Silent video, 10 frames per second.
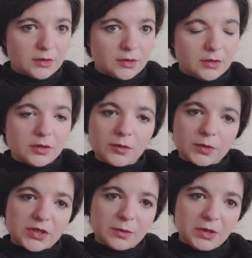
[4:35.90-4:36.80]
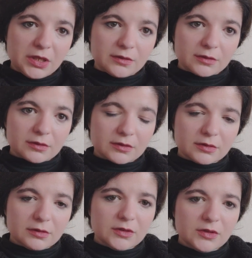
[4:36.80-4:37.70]
You know what I mean?
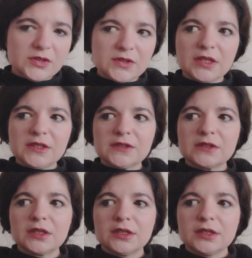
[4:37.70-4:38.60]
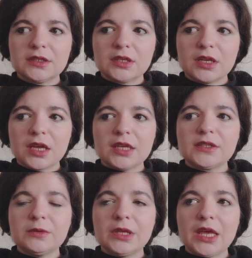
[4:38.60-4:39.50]
It's this, I
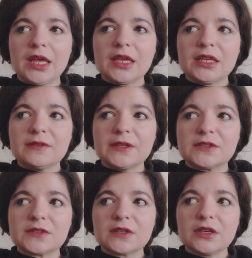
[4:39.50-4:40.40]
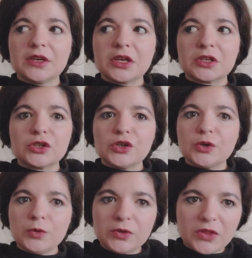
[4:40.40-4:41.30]
don't care if it's a
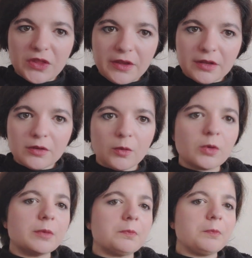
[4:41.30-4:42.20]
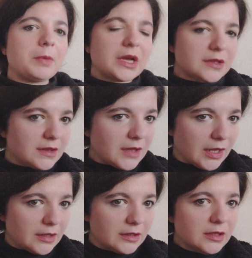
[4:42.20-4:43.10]
good thing or a bad
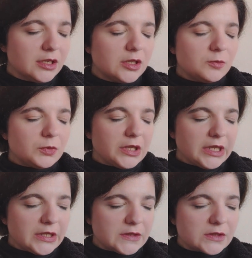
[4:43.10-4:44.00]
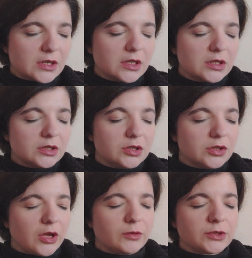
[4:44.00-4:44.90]
thing, please
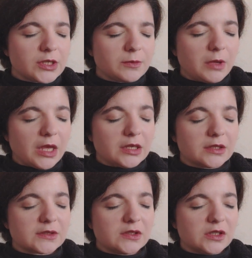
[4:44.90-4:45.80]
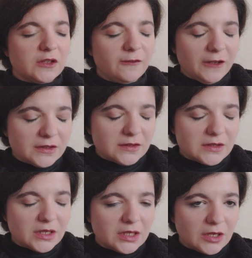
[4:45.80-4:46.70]
don't make significant
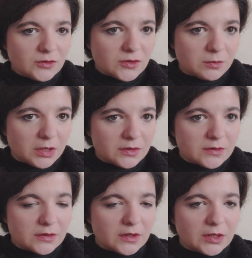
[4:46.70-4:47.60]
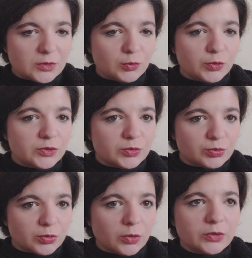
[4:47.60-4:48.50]
announcements that would
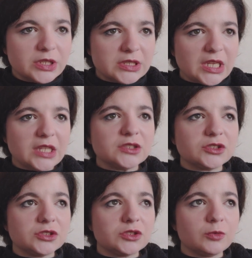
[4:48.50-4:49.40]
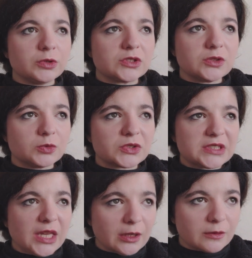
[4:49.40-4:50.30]
draw the attention towards
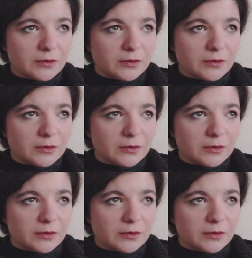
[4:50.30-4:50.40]
yourself